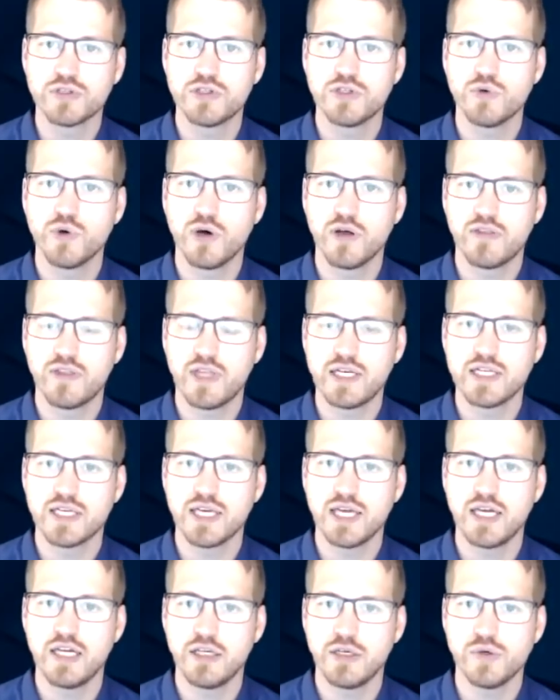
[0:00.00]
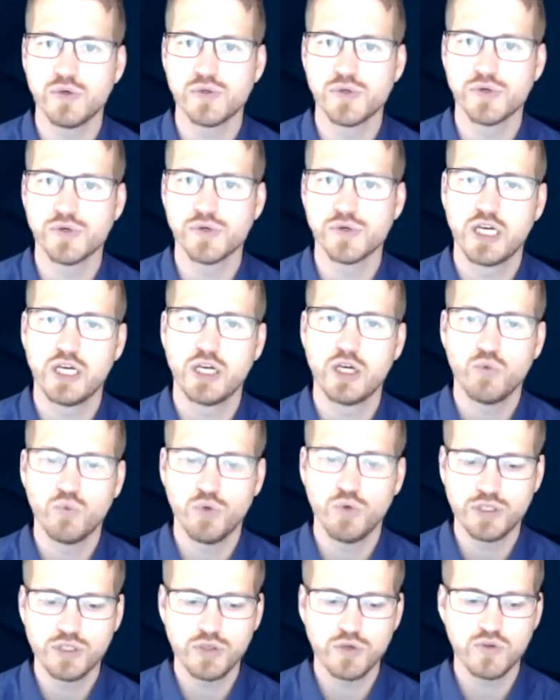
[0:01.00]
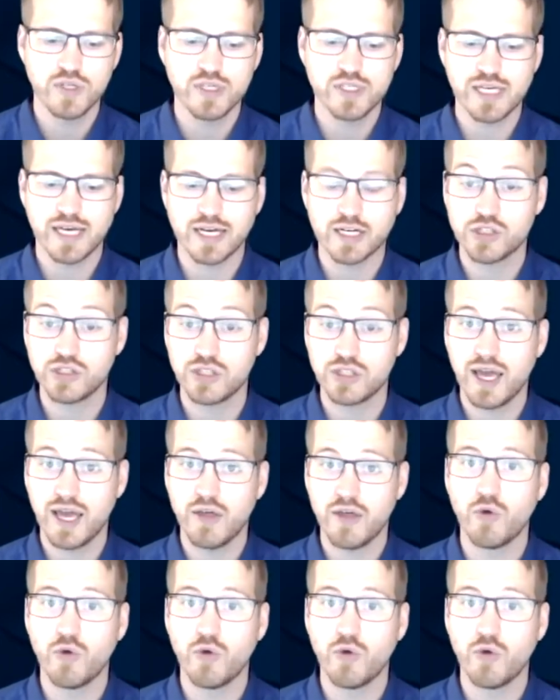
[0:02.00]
to authenticate users. We do this actually at the